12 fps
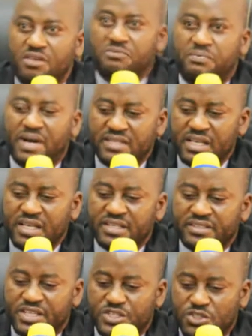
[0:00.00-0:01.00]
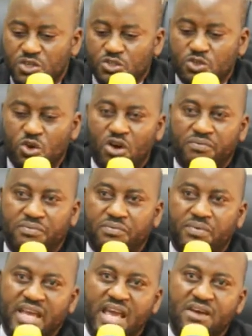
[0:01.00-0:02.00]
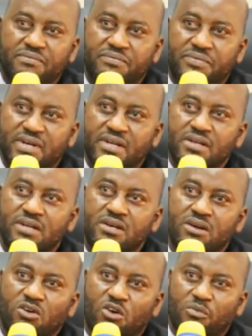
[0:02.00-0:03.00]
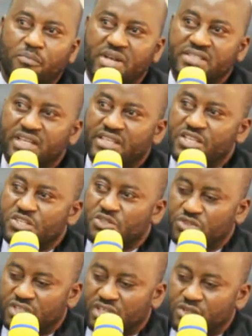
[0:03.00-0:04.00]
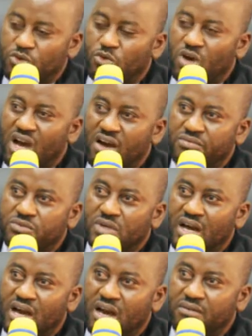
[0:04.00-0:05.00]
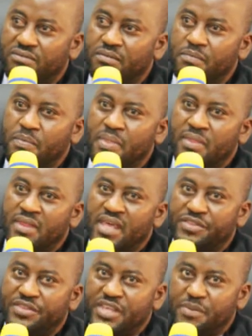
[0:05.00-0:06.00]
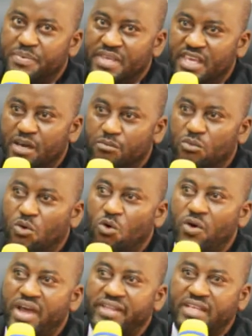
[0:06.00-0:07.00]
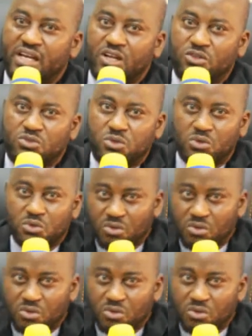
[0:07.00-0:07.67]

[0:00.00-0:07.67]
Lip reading: In fact, the structure of every governmental institution will have to have a DDM or a director